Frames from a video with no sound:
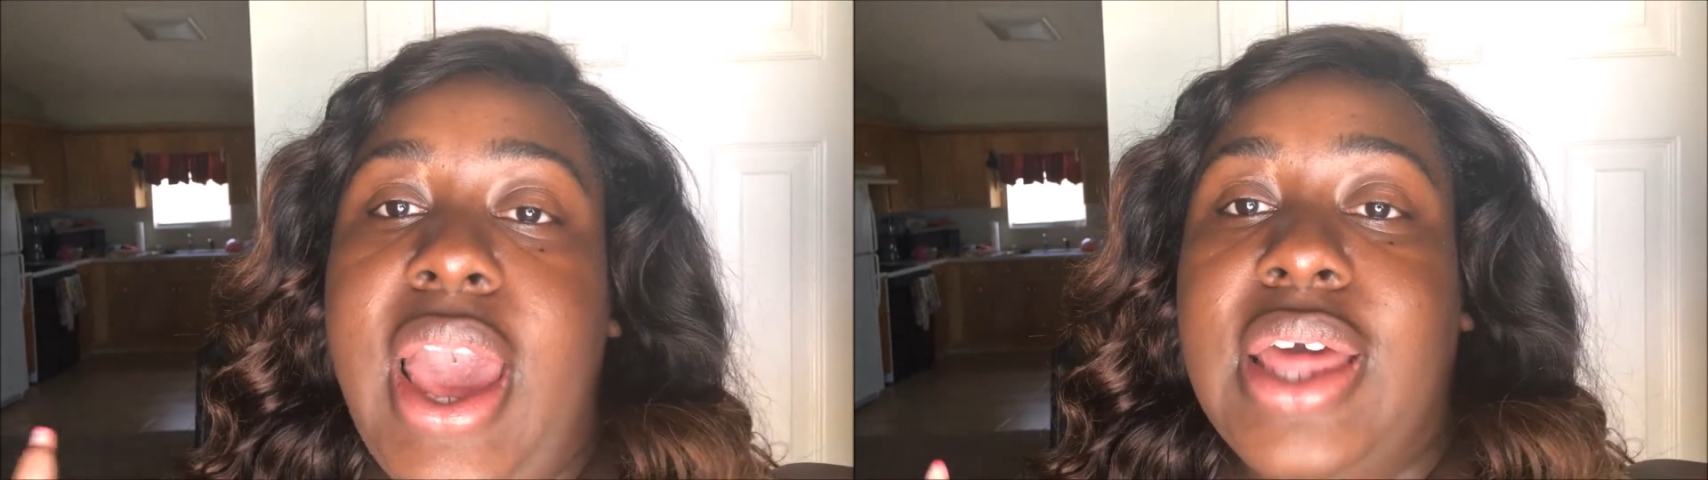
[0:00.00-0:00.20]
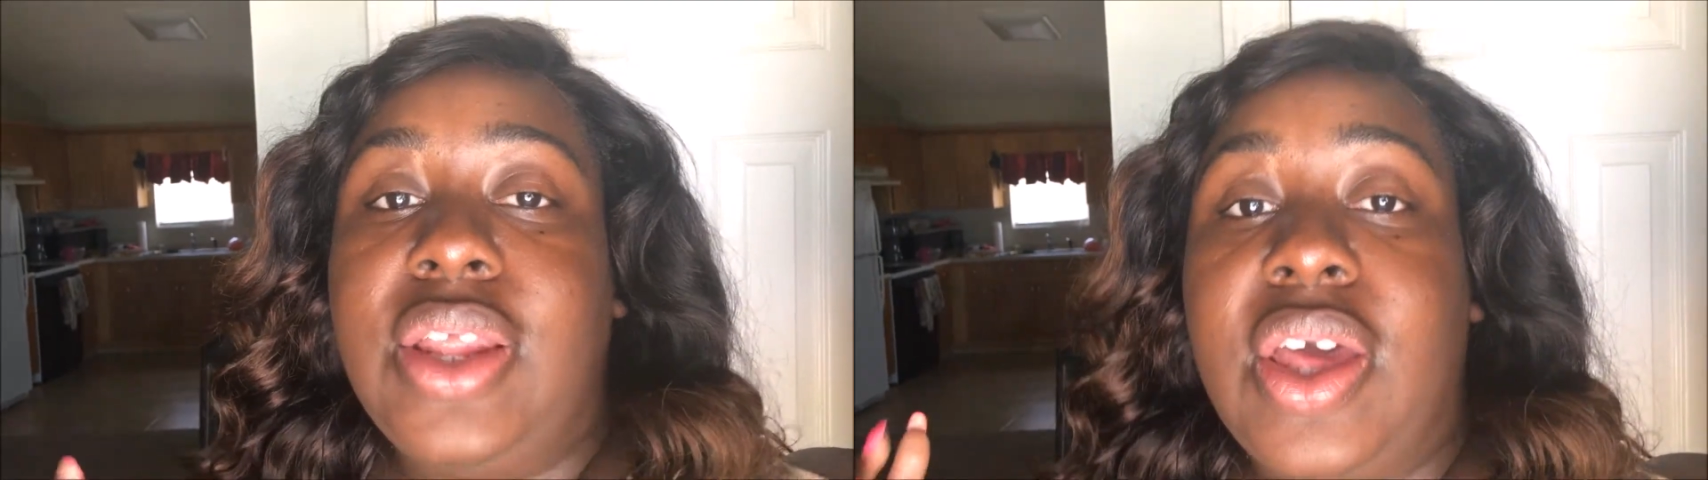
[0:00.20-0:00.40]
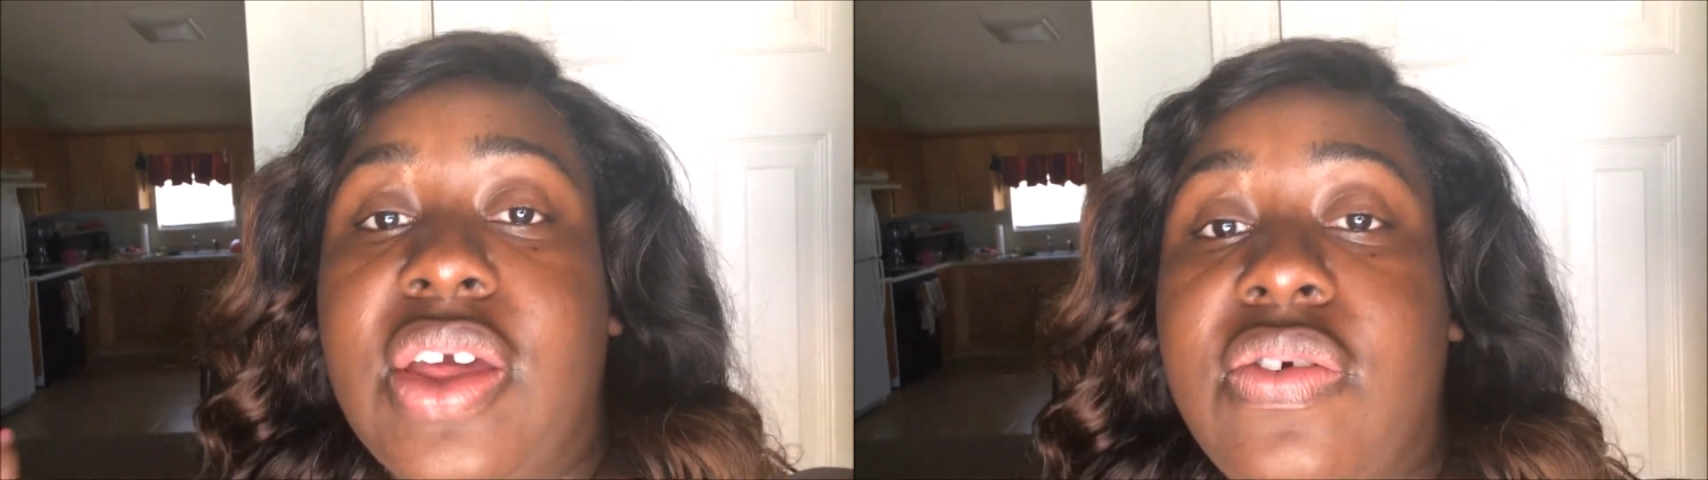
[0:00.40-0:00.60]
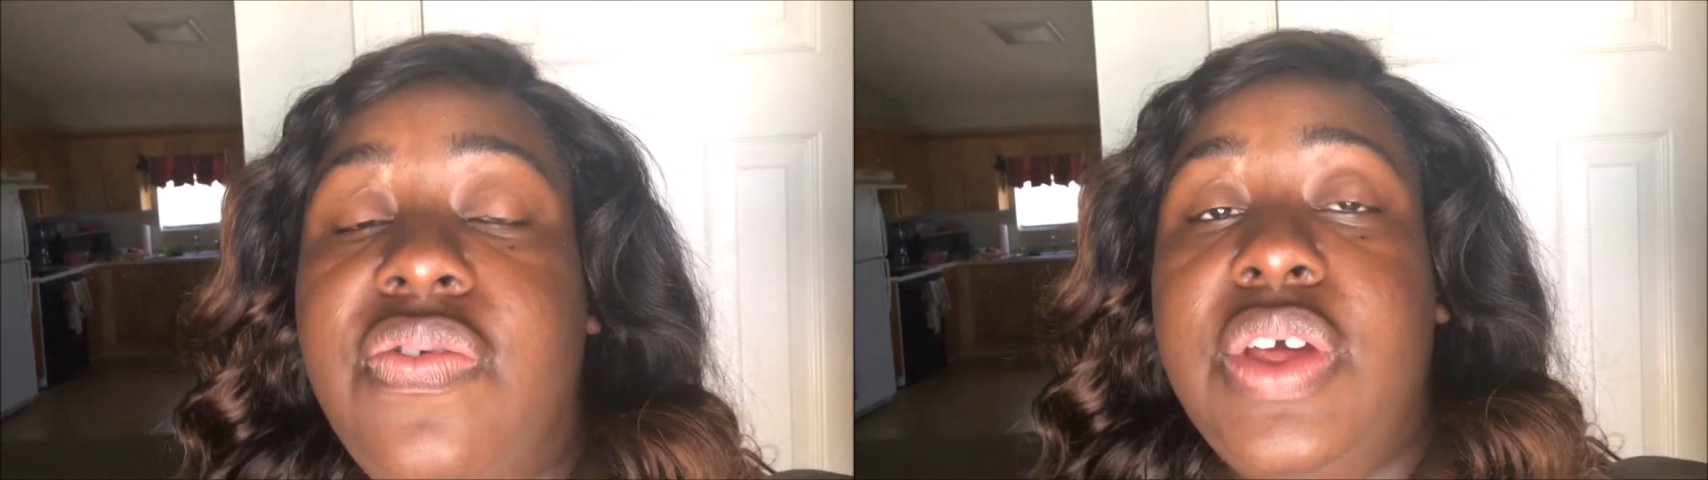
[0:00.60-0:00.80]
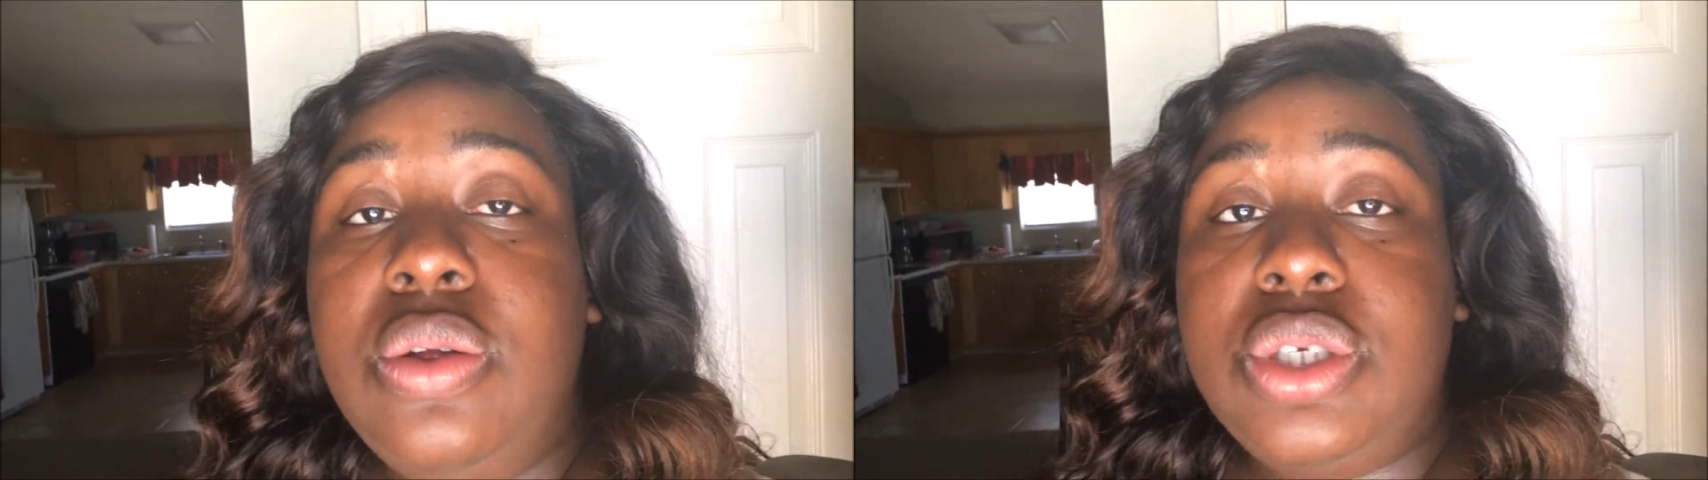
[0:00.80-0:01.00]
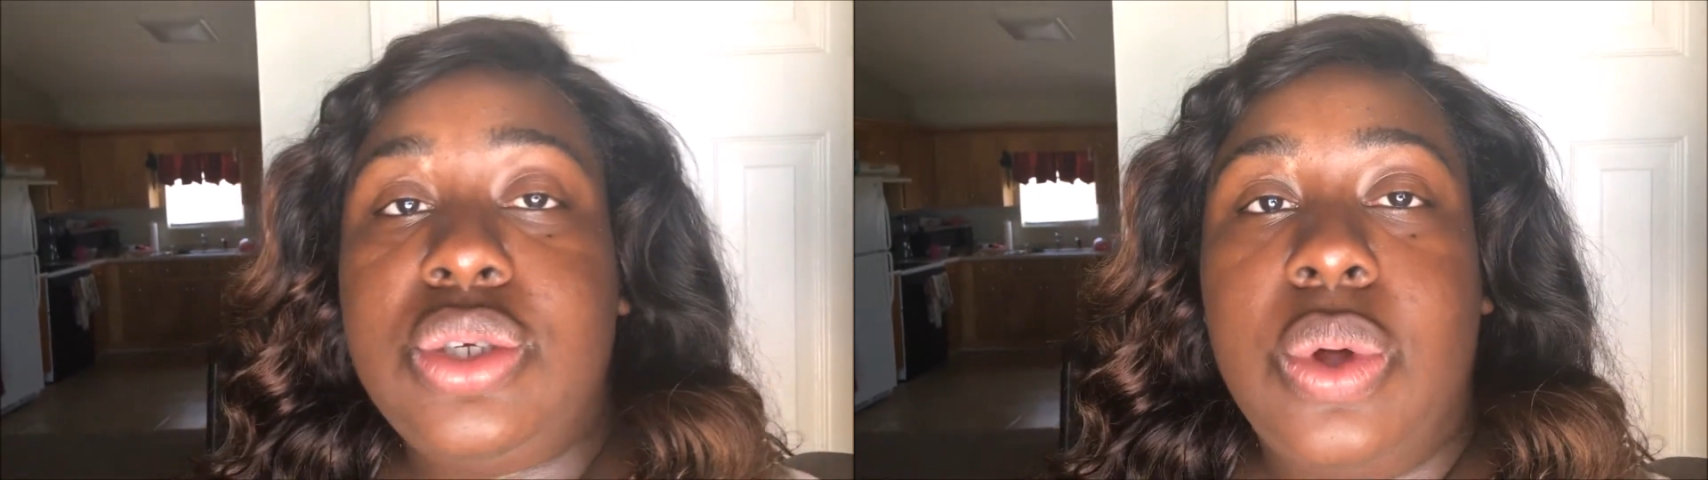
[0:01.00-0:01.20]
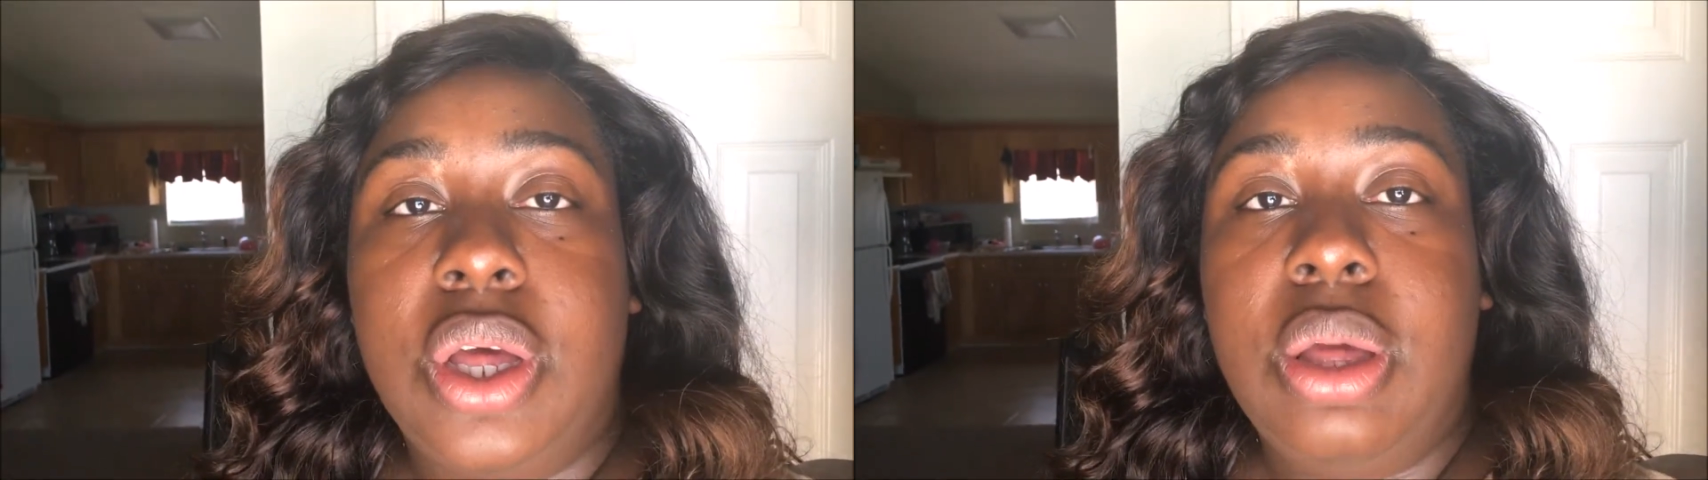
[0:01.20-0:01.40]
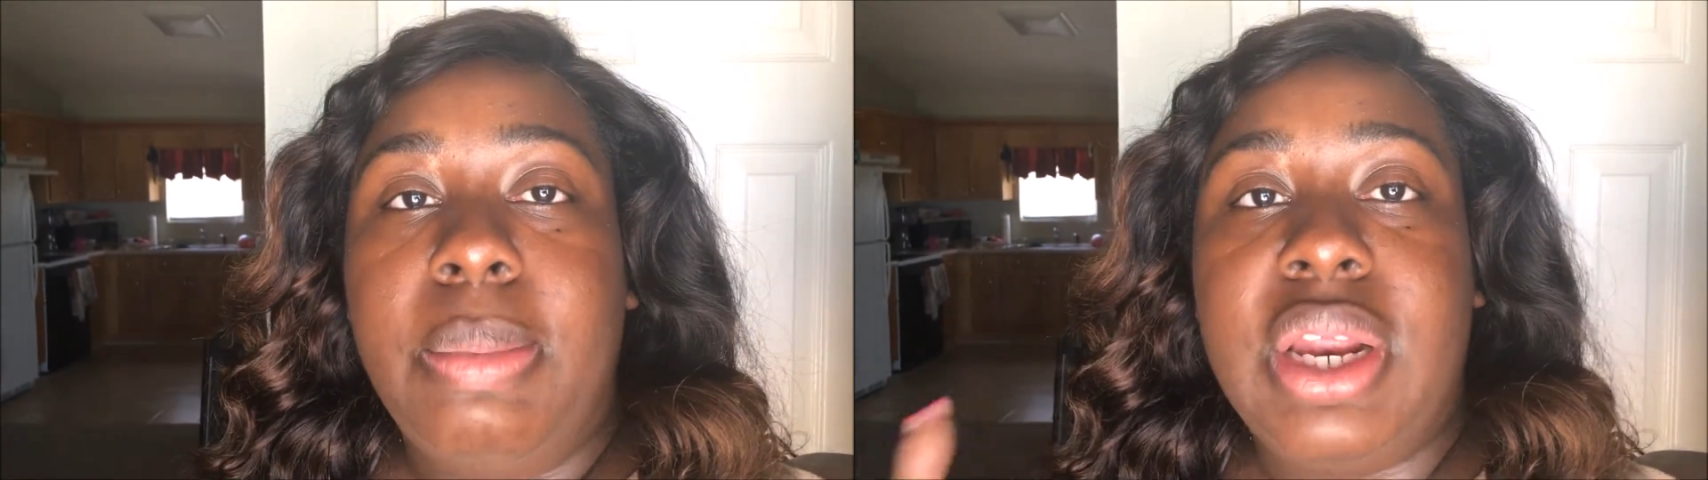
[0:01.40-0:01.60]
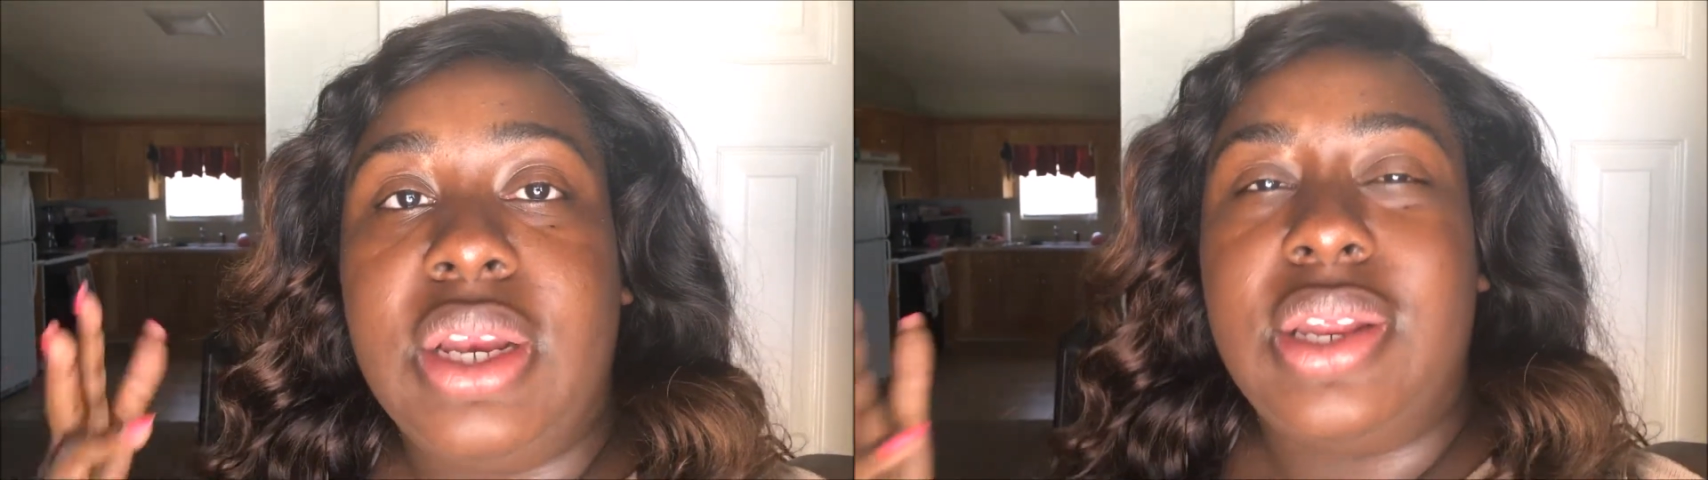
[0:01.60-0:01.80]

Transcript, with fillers: and like it fills you up but it